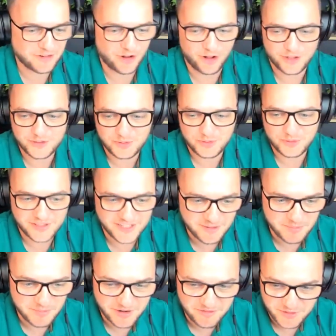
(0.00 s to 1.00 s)
calls with
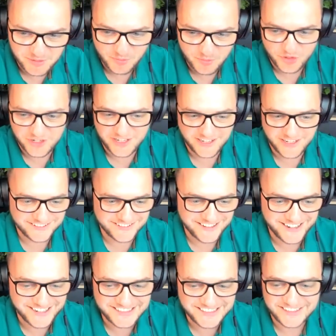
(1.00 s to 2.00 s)
them every morning at
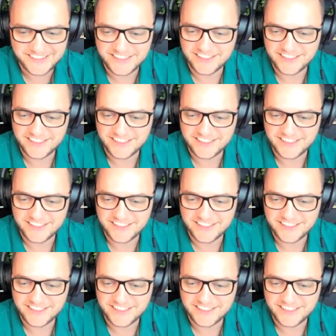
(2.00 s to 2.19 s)
9.